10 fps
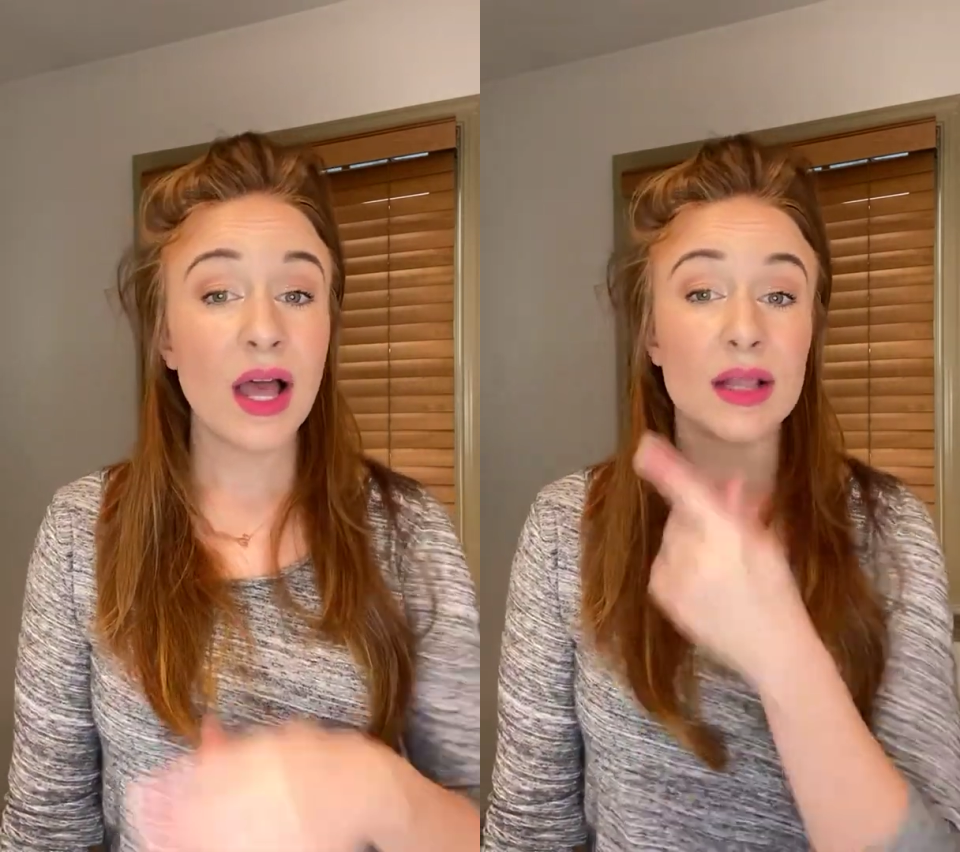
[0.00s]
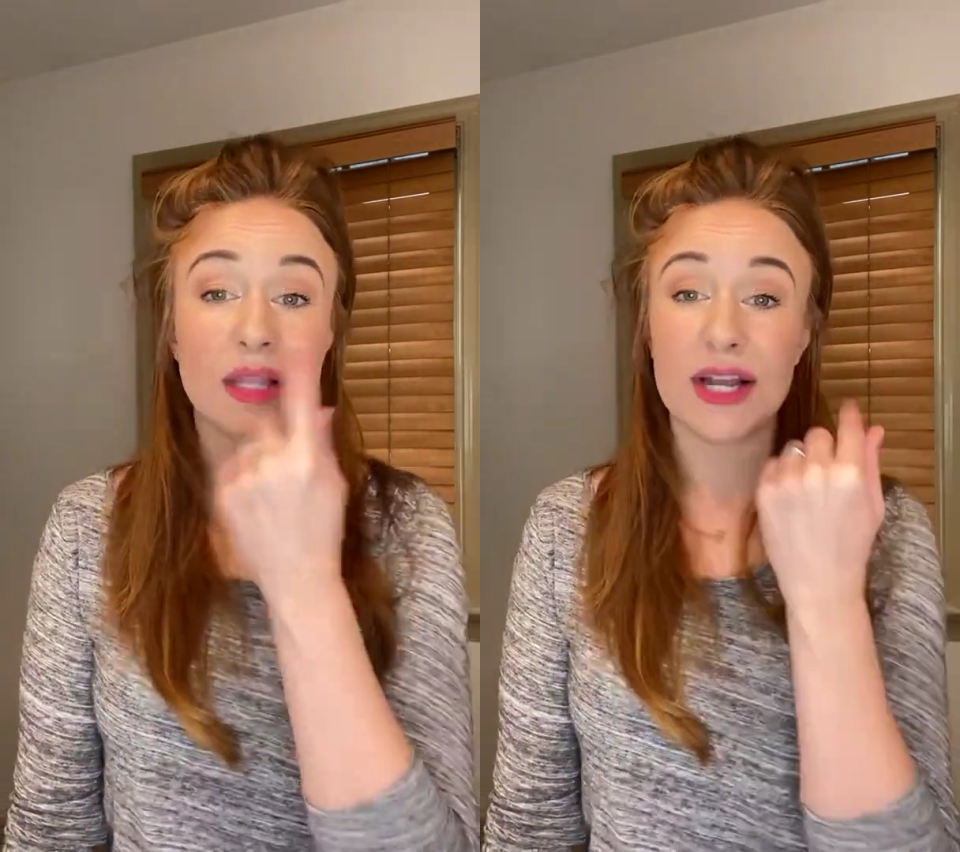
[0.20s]

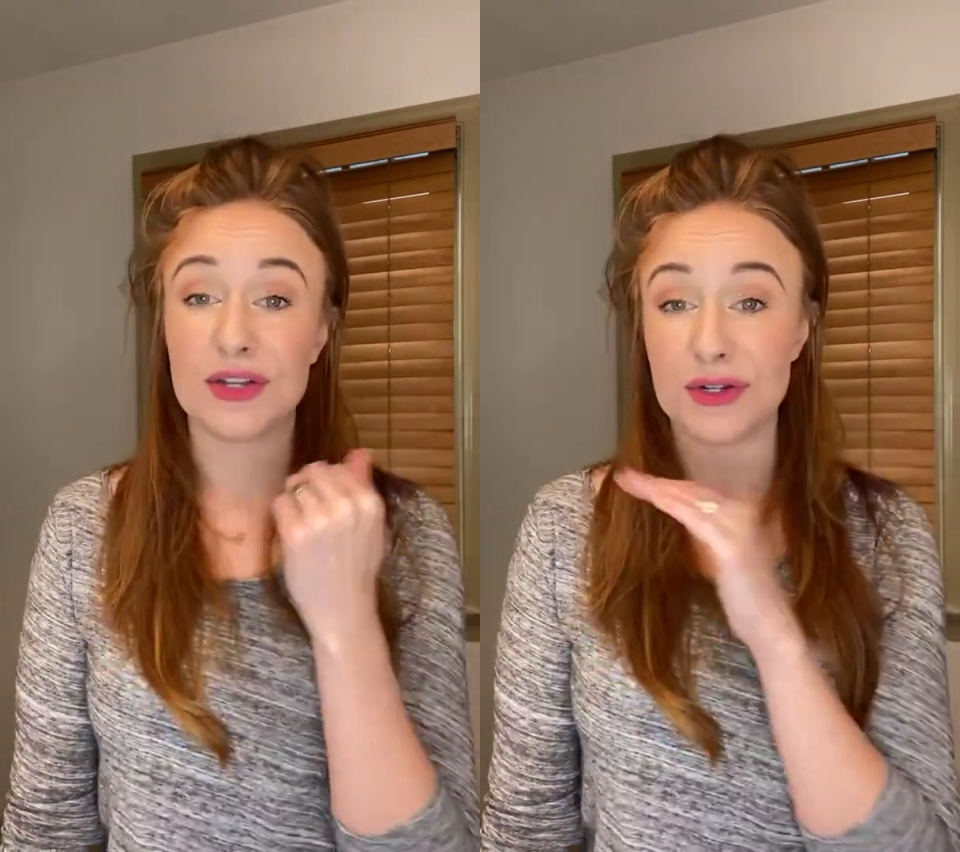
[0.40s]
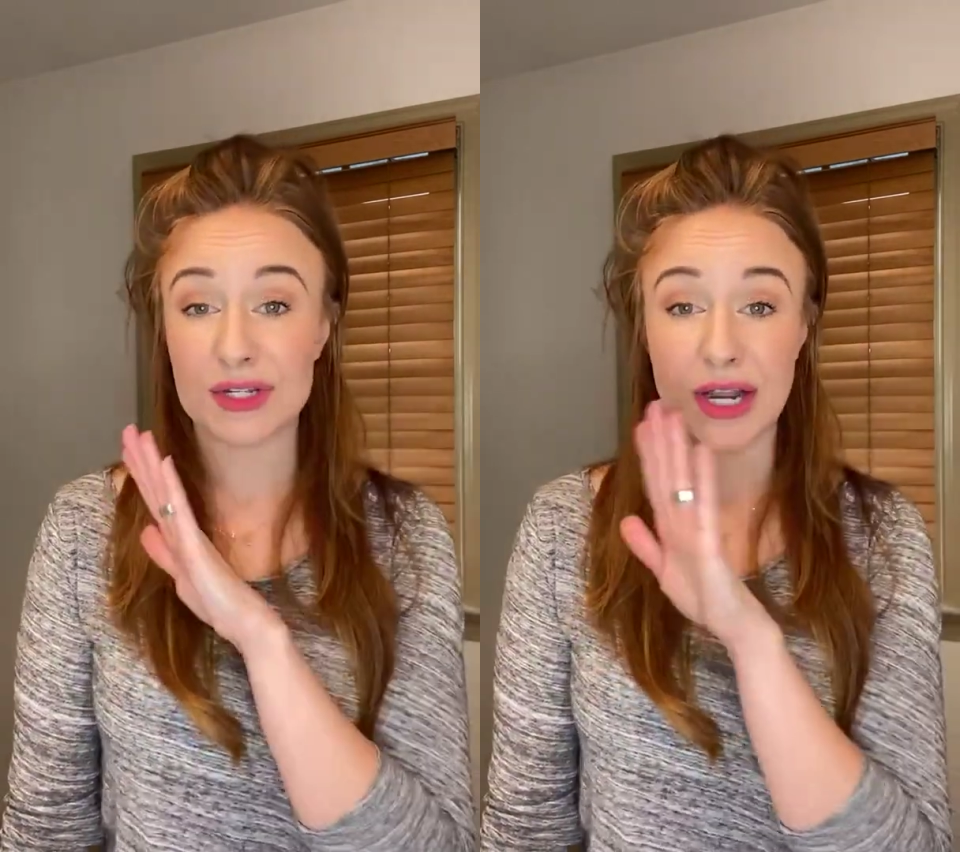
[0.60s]
line
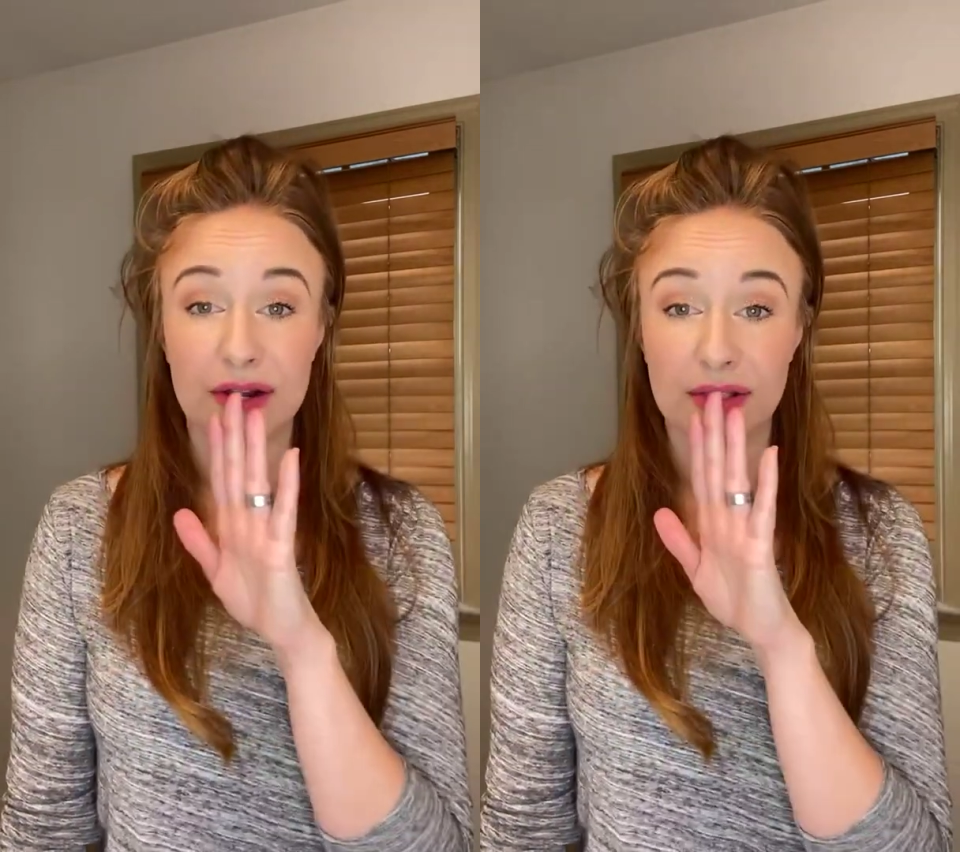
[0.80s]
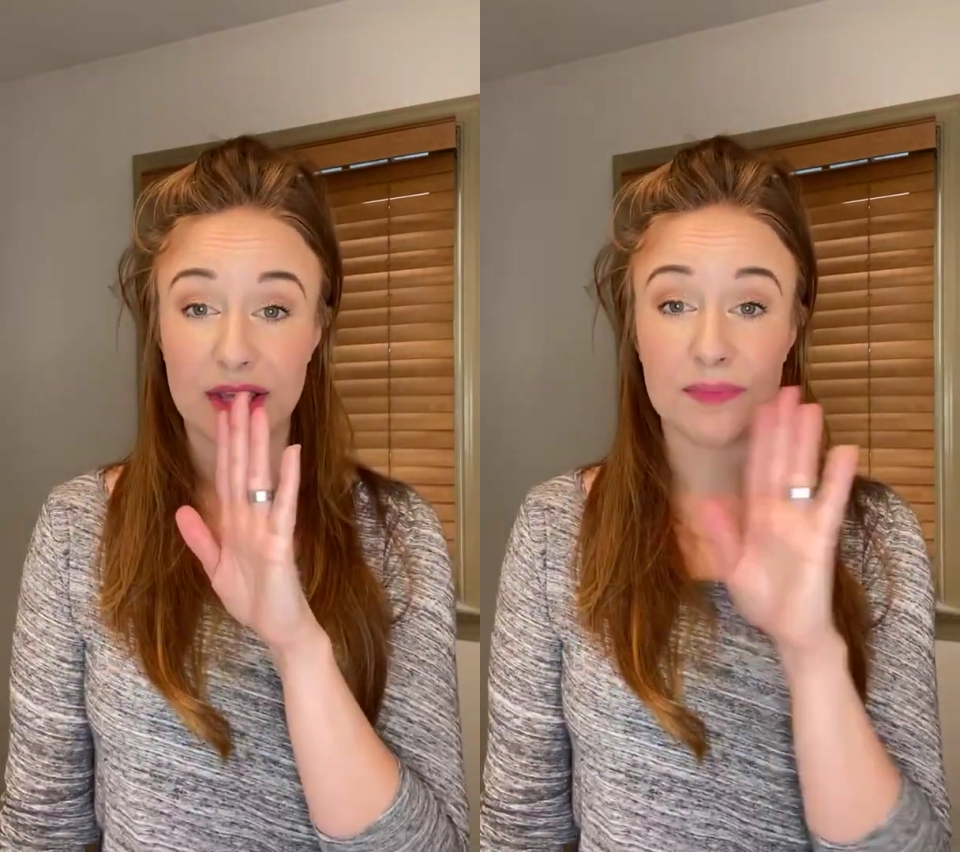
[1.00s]
your
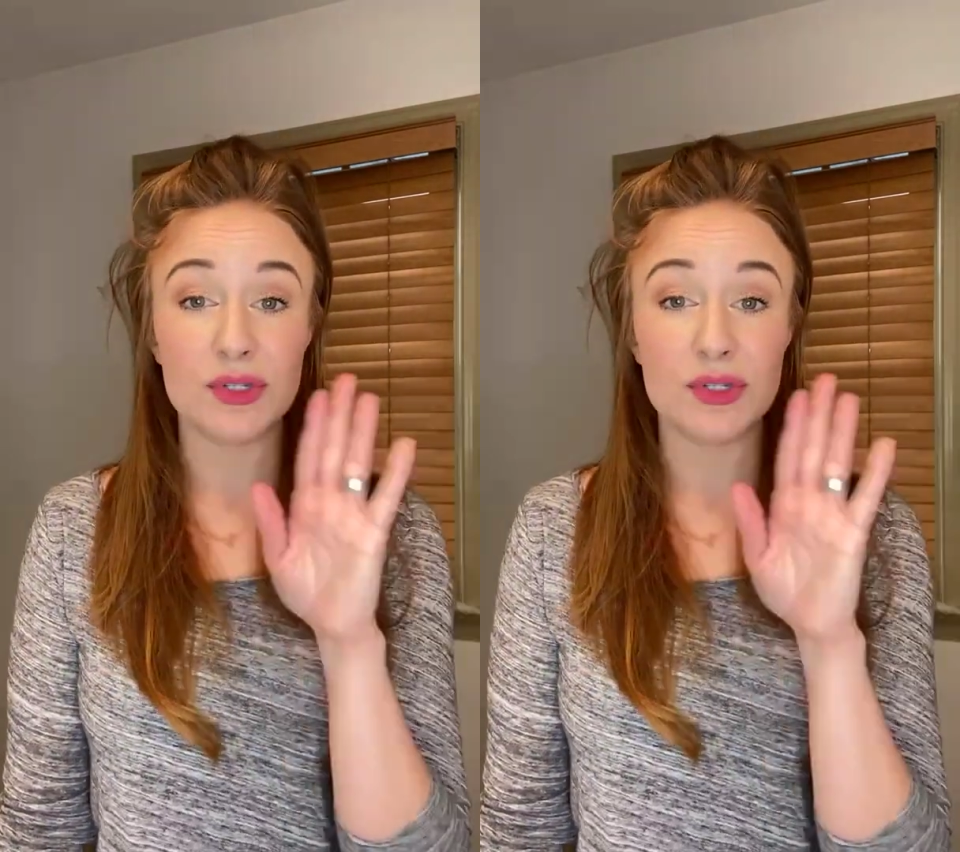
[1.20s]
entire lip.